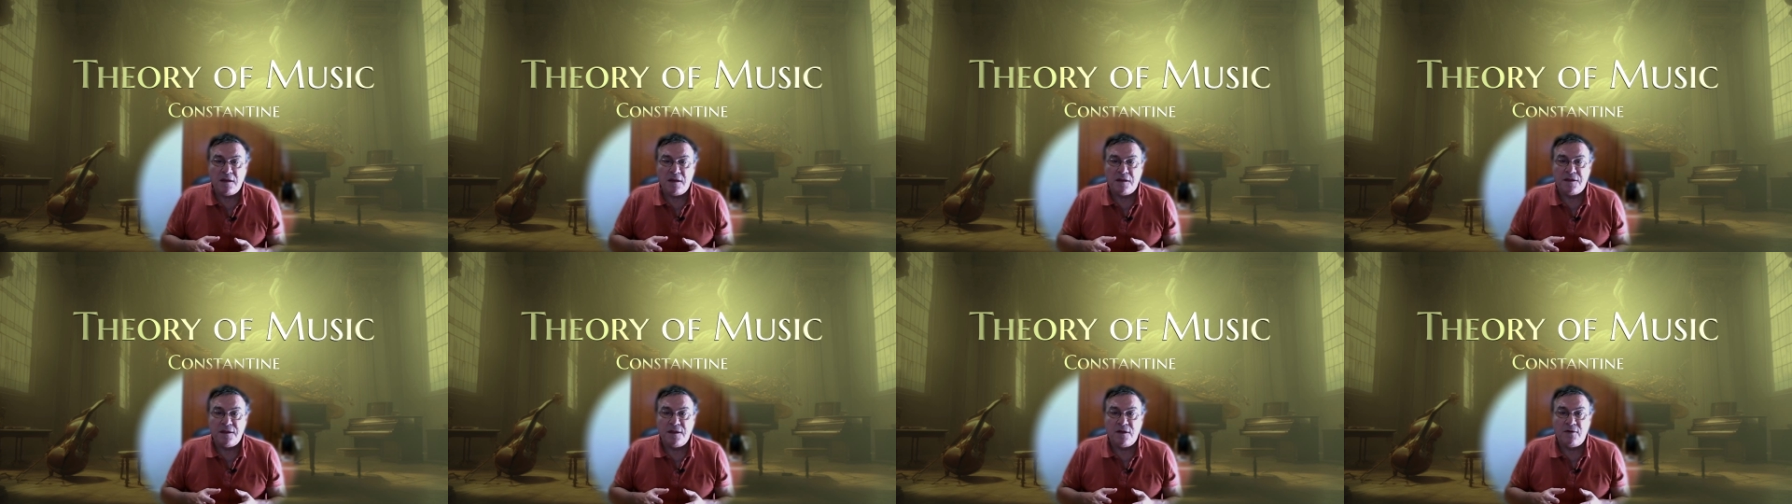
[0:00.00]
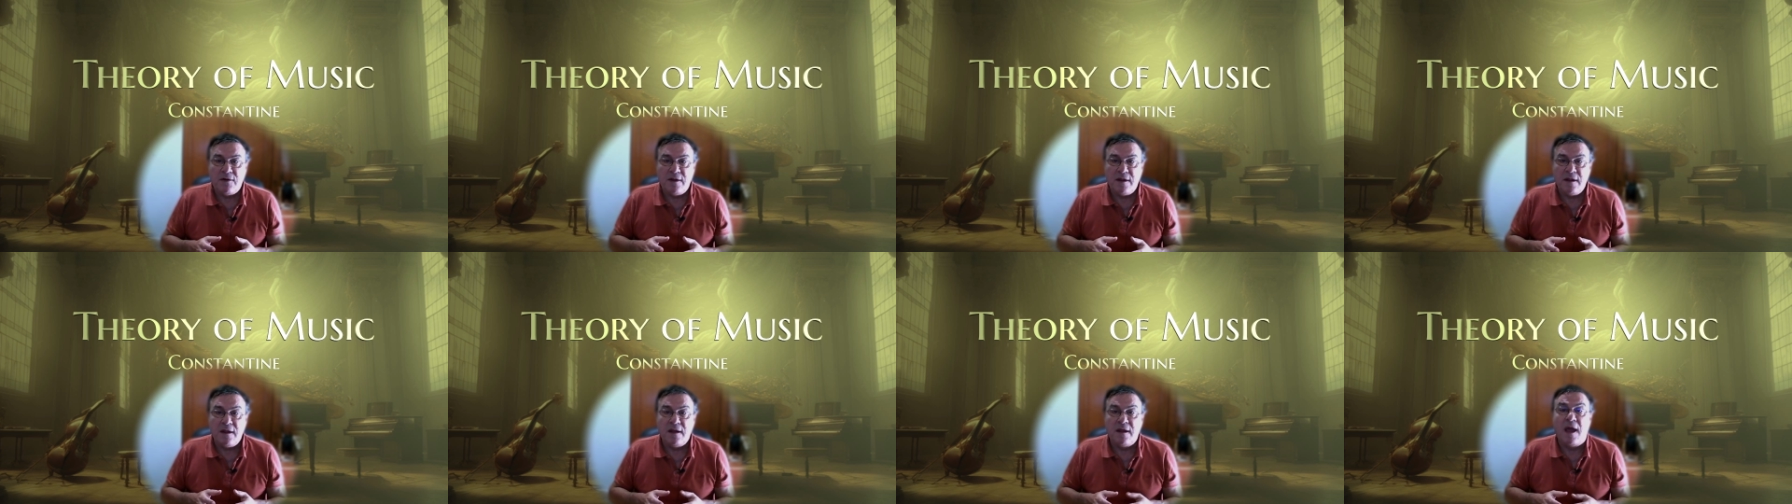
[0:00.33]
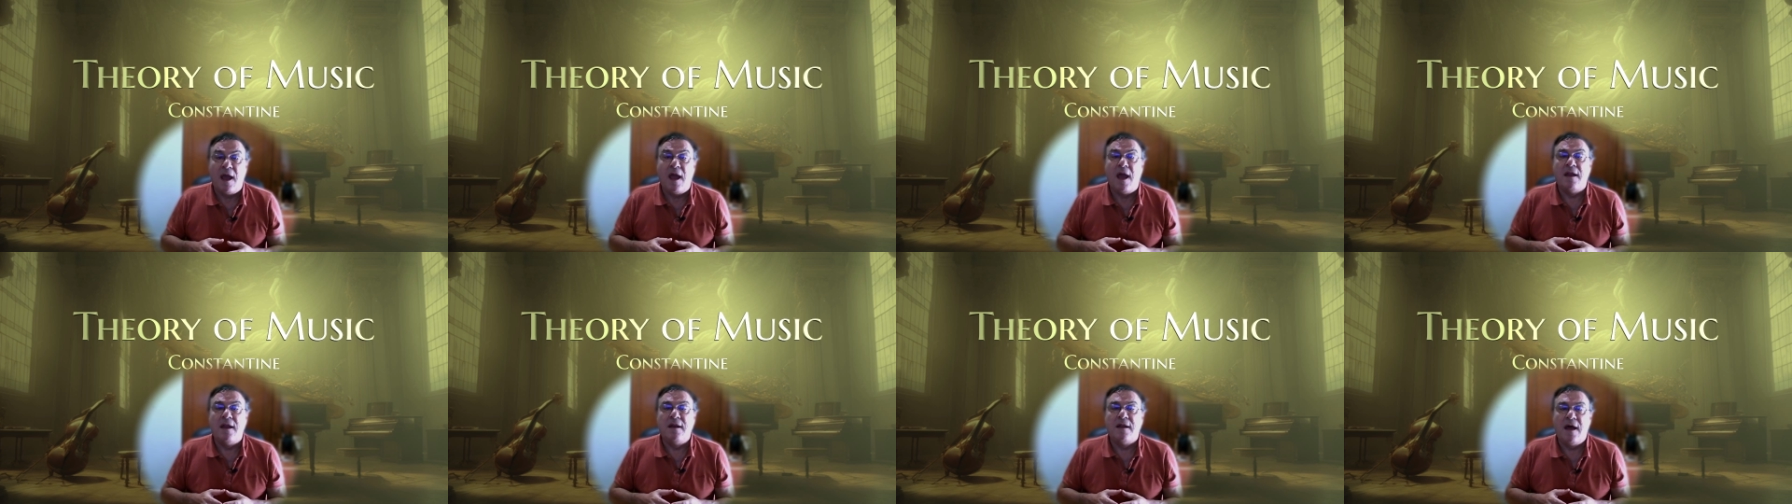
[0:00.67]
theory
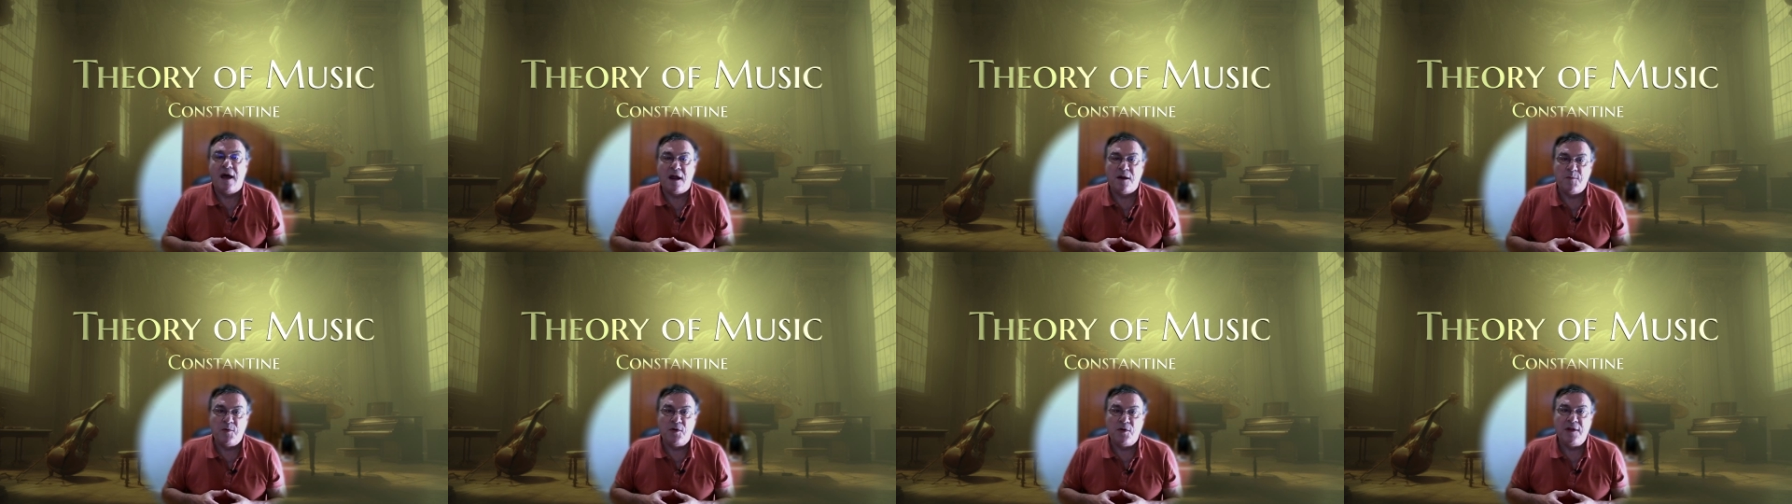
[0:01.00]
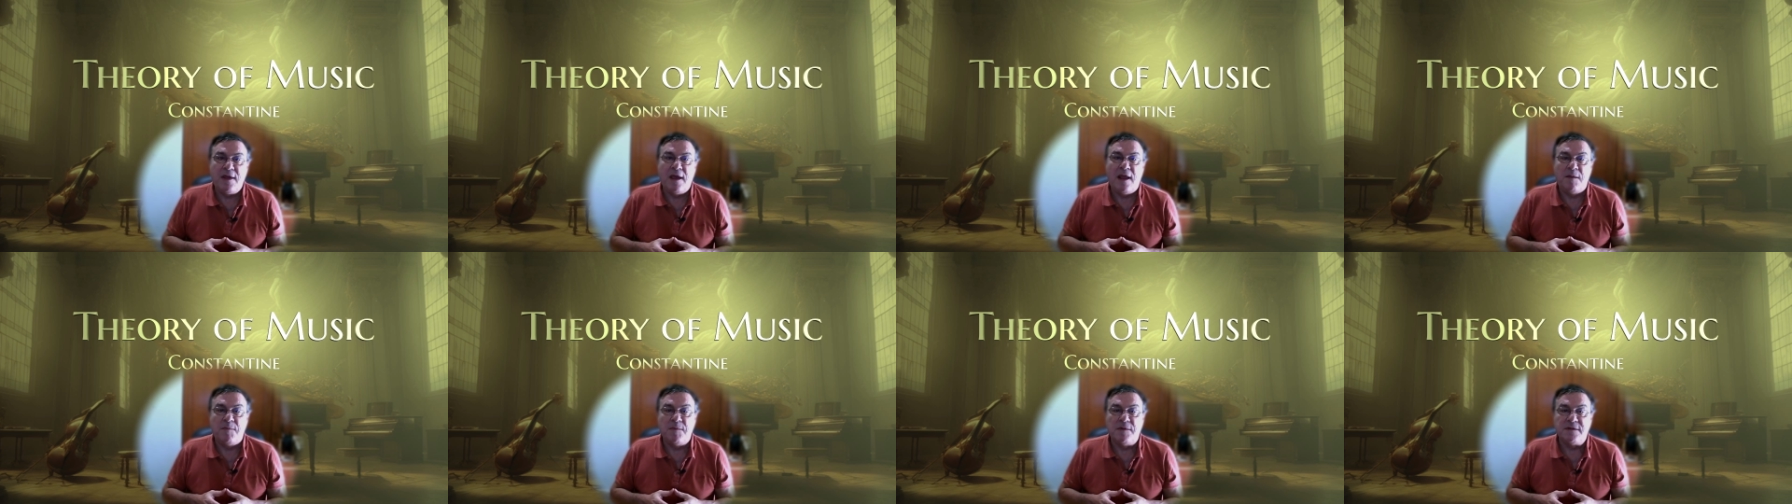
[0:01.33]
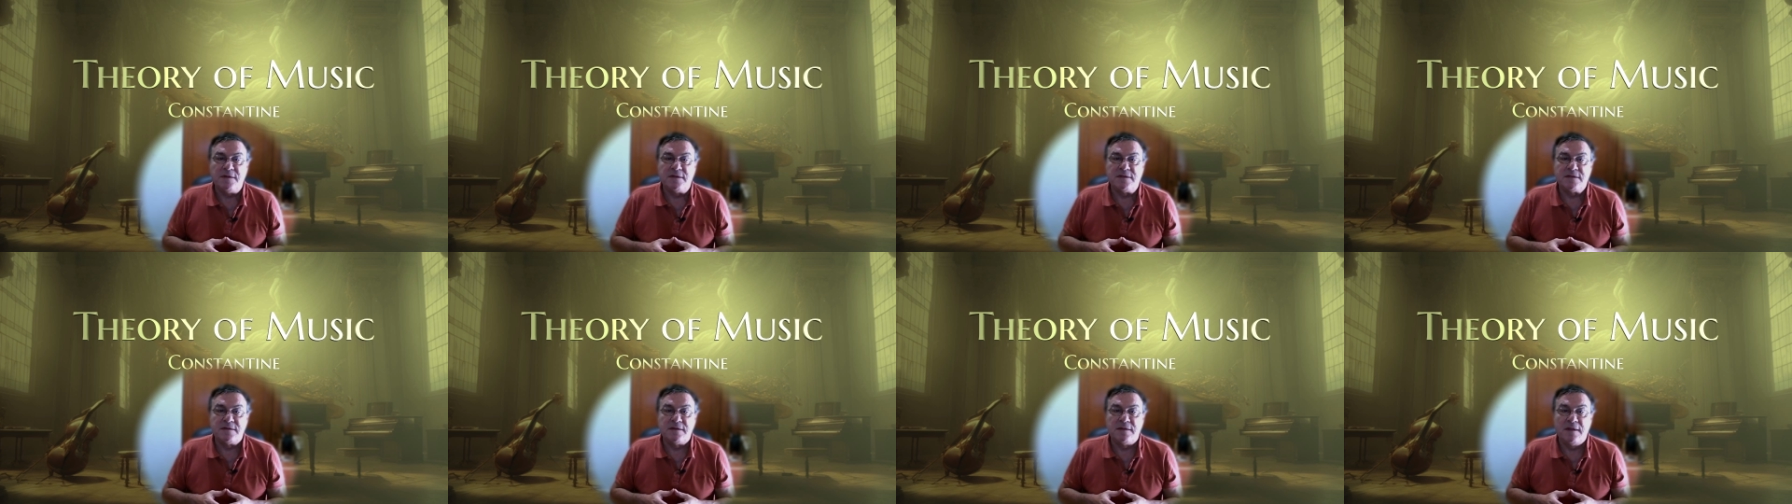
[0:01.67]
and harmony
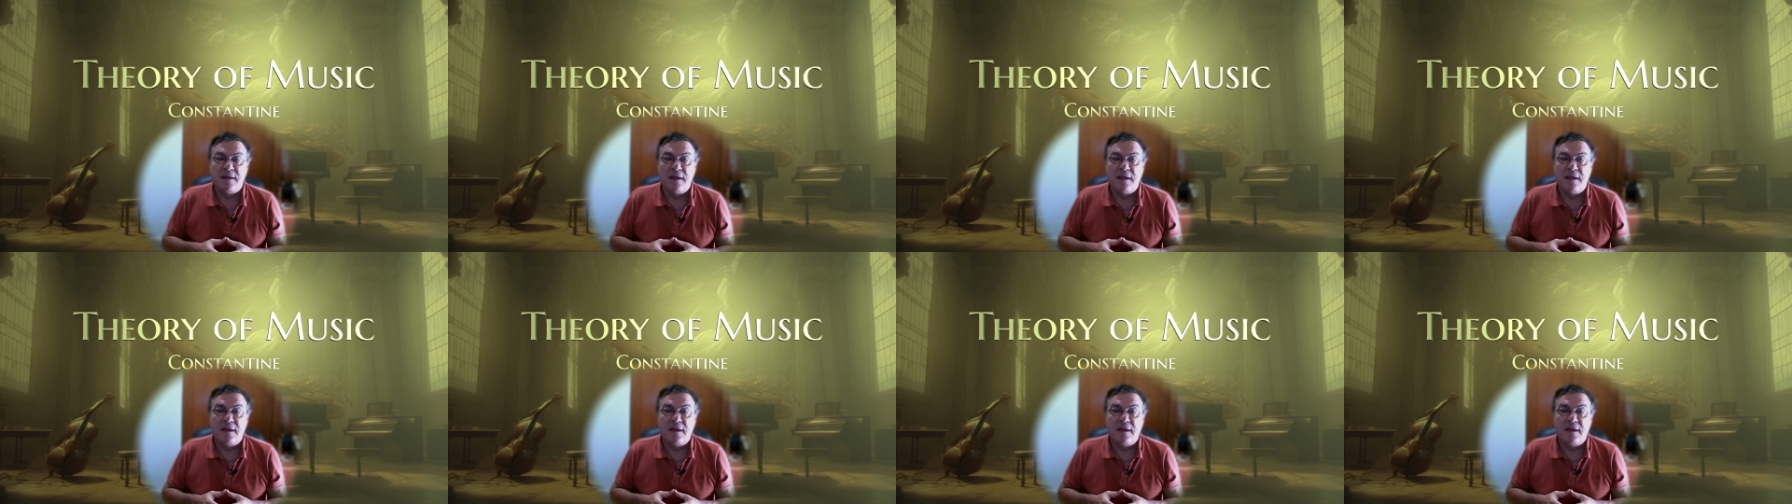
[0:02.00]
elements.